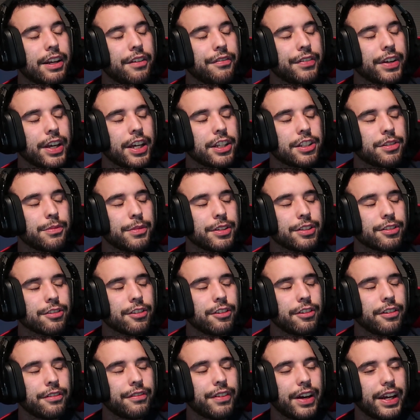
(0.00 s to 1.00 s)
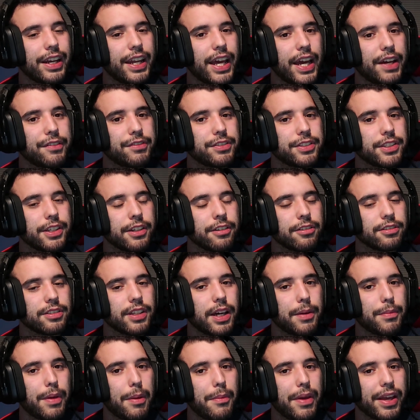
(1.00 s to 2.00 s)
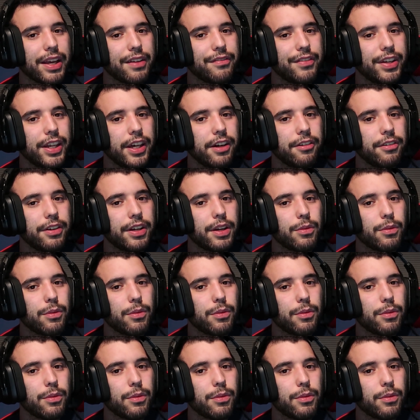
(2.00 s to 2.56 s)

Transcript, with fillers: notification bell to get notified every single time I make a video.